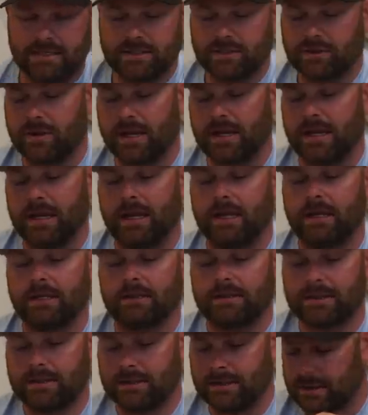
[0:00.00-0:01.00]
The Strike
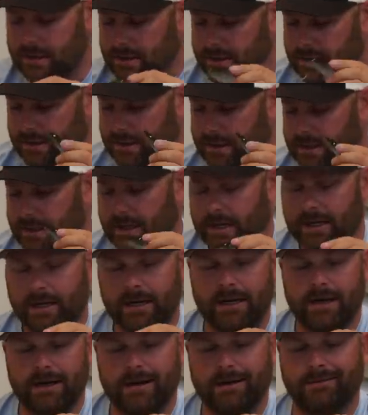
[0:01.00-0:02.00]
Kings, um,
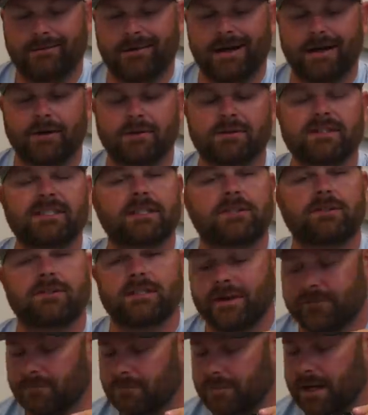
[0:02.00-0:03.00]
I don't know, six or
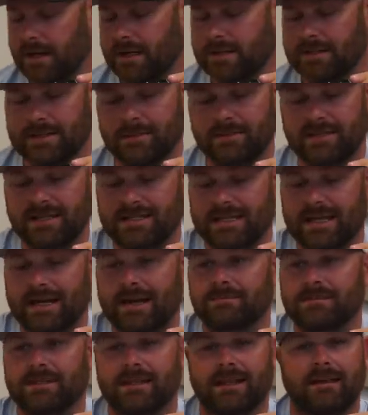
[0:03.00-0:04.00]
seven bucks. Some of these get
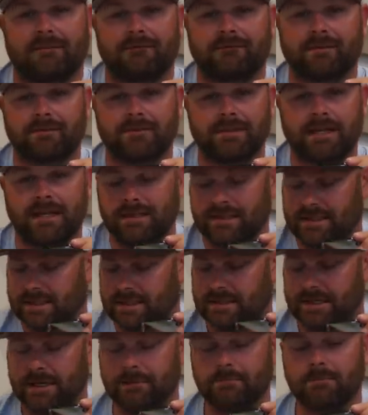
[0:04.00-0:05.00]
up to like 15,
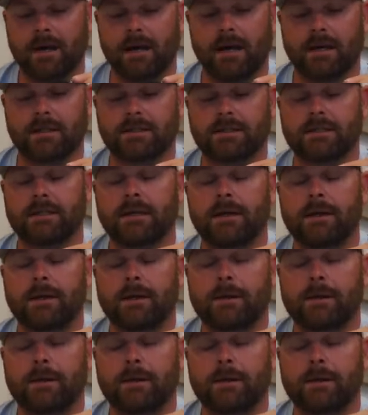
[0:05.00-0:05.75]
16 bucks.